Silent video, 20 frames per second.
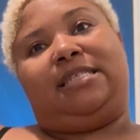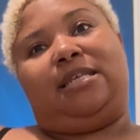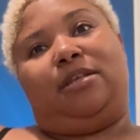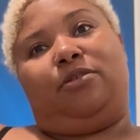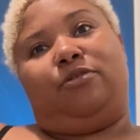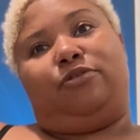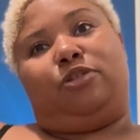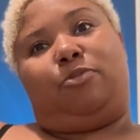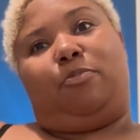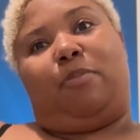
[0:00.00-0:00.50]
to
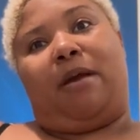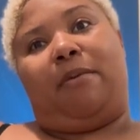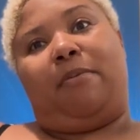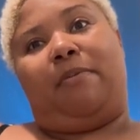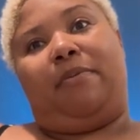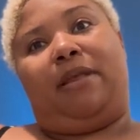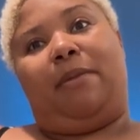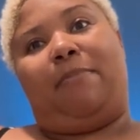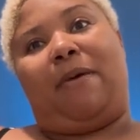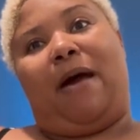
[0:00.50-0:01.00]
lose
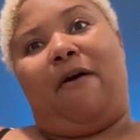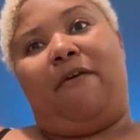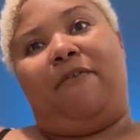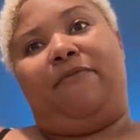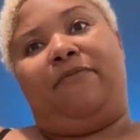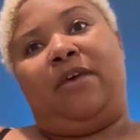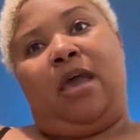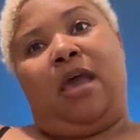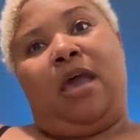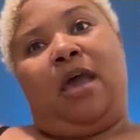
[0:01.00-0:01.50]
probably about
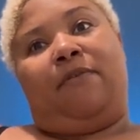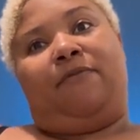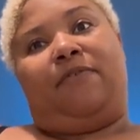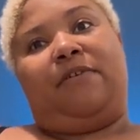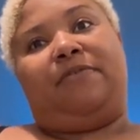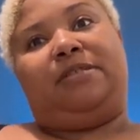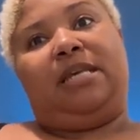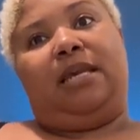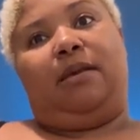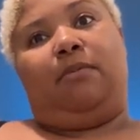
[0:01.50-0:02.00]

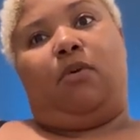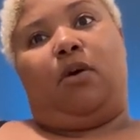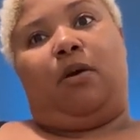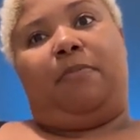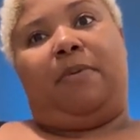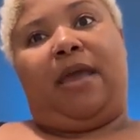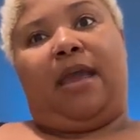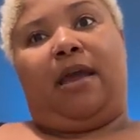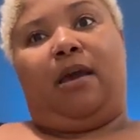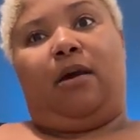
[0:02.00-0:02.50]
15 more
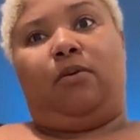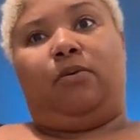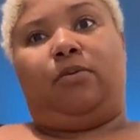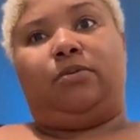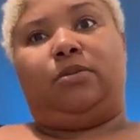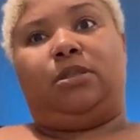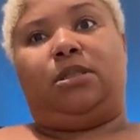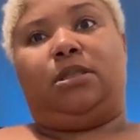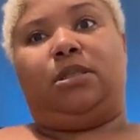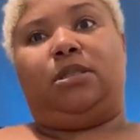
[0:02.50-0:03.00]

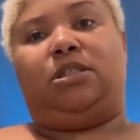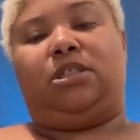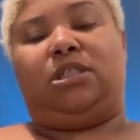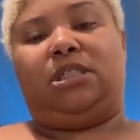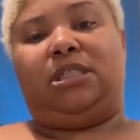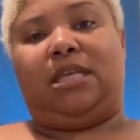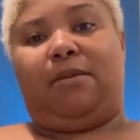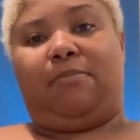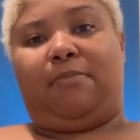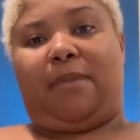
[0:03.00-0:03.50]
pounds
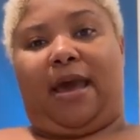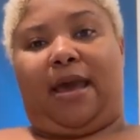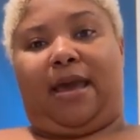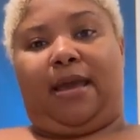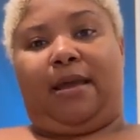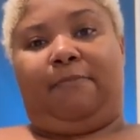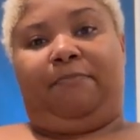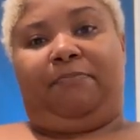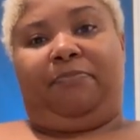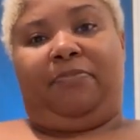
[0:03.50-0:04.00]
just in
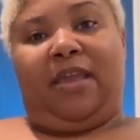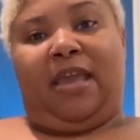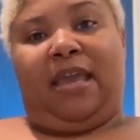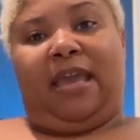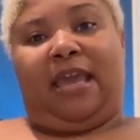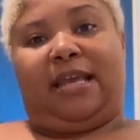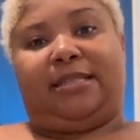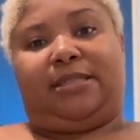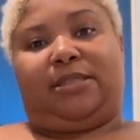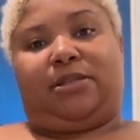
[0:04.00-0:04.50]

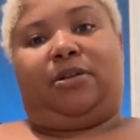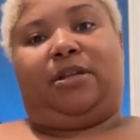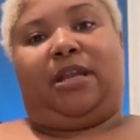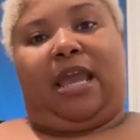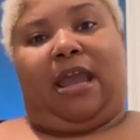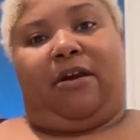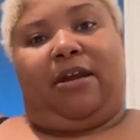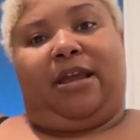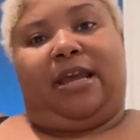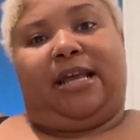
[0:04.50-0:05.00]
certain
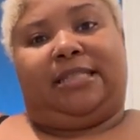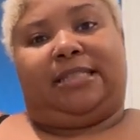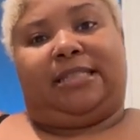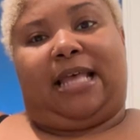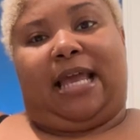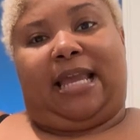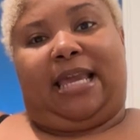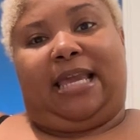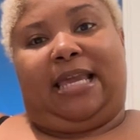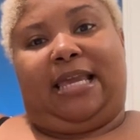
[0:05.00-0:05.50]
areas,
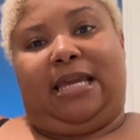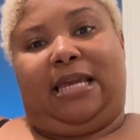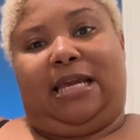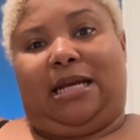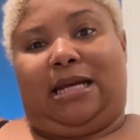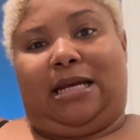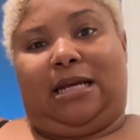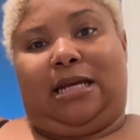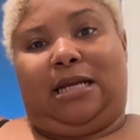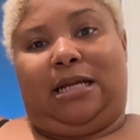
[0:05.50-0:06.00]
like
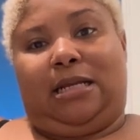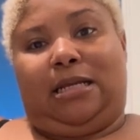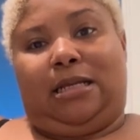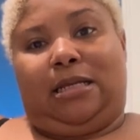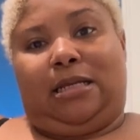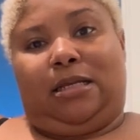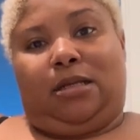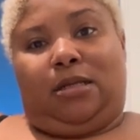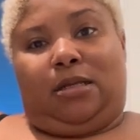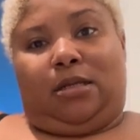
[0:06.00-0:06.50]
here
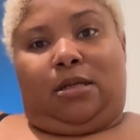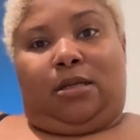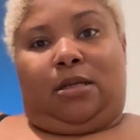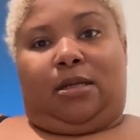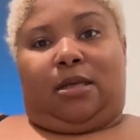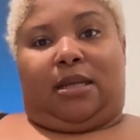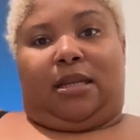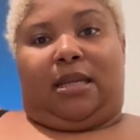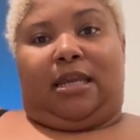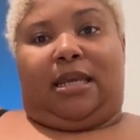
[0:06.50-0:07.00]

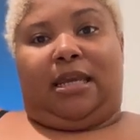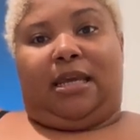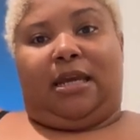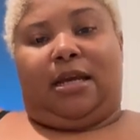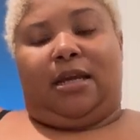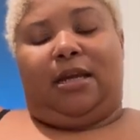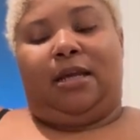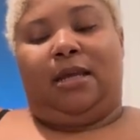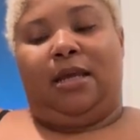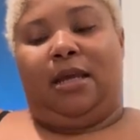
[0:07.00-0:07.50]
and
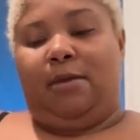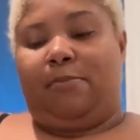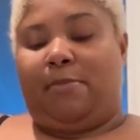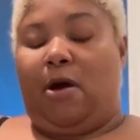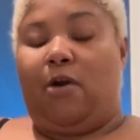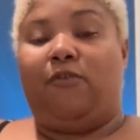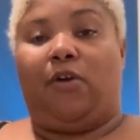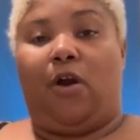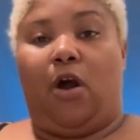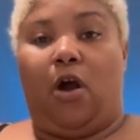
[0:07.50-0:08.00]
here. My
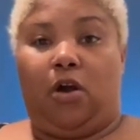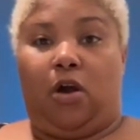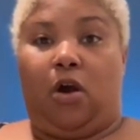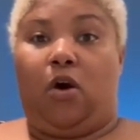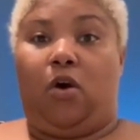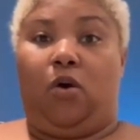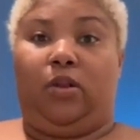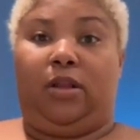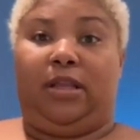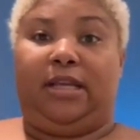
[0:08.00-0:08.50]
overall
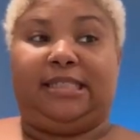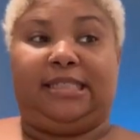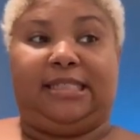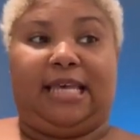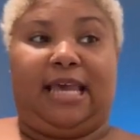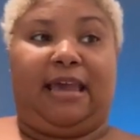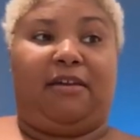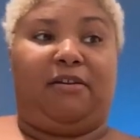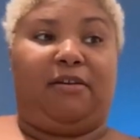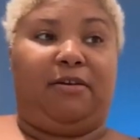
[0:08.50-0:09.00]
goal is
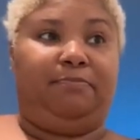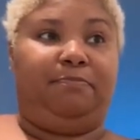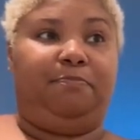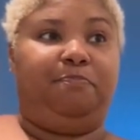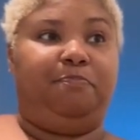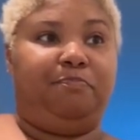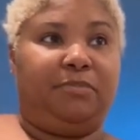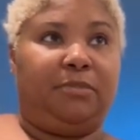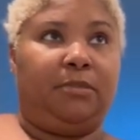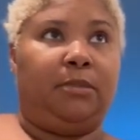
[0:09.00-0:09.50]
like
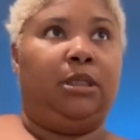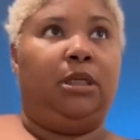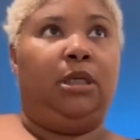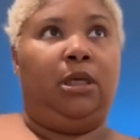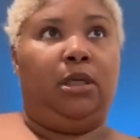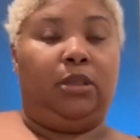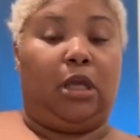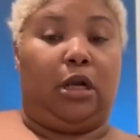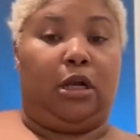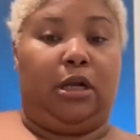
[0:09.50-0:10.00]

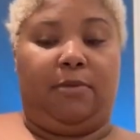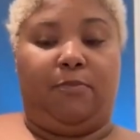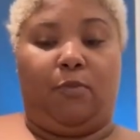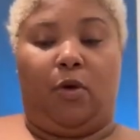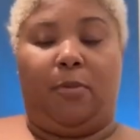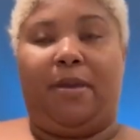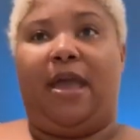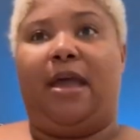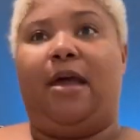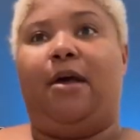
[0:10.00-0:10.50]
30
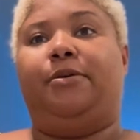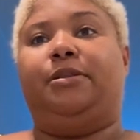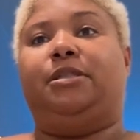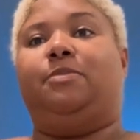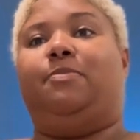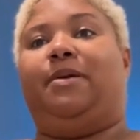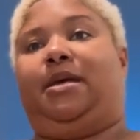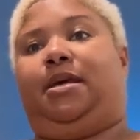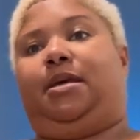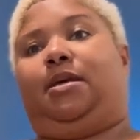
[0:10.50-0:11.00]
more pounds,
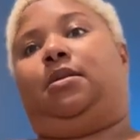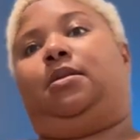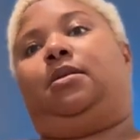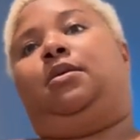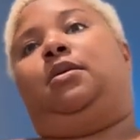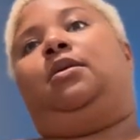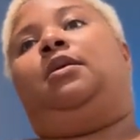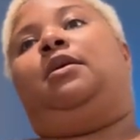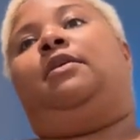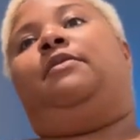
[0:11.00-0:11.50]
but
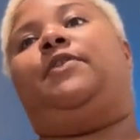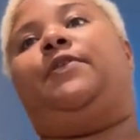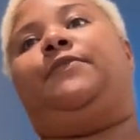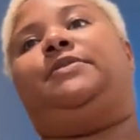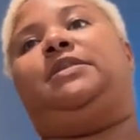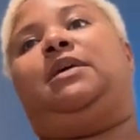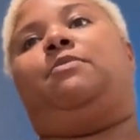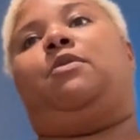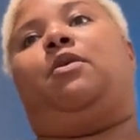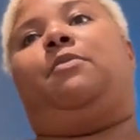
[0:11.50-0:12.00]

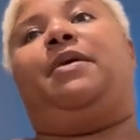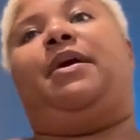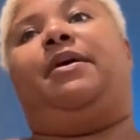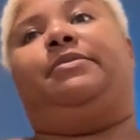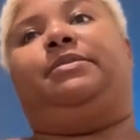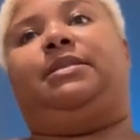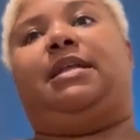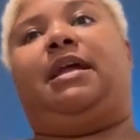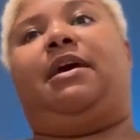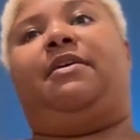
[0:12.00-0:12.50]
15 more
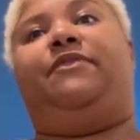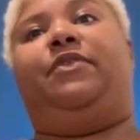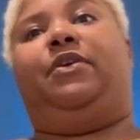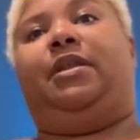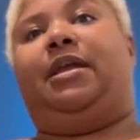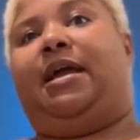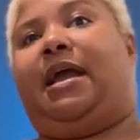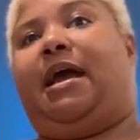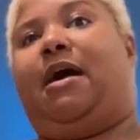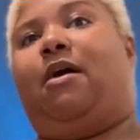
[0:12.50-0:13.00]
pounds and I feel
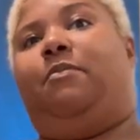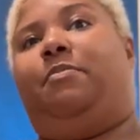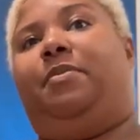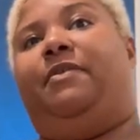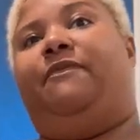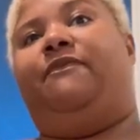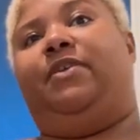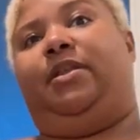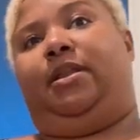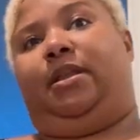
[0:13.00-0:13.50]
like I'll be
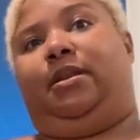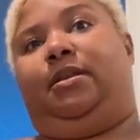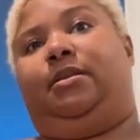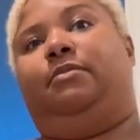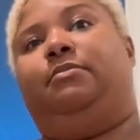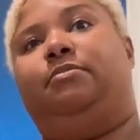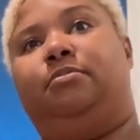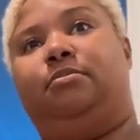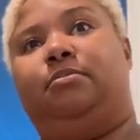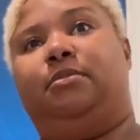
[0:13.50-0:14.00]

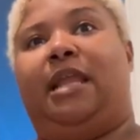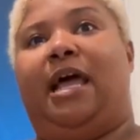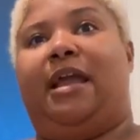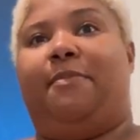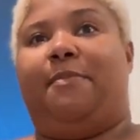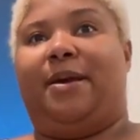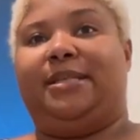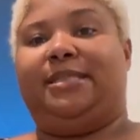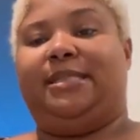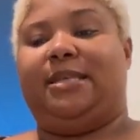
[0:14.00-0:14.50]
feeling like
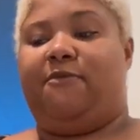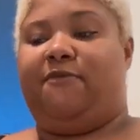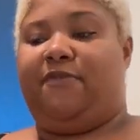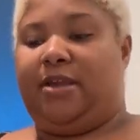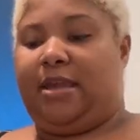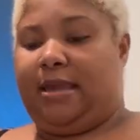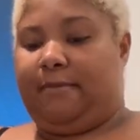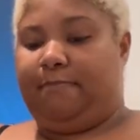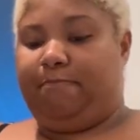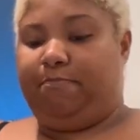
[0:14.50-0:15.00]
myself
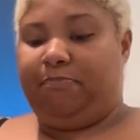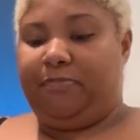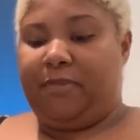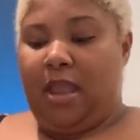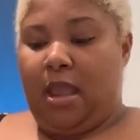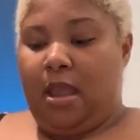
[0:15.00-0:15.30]
again.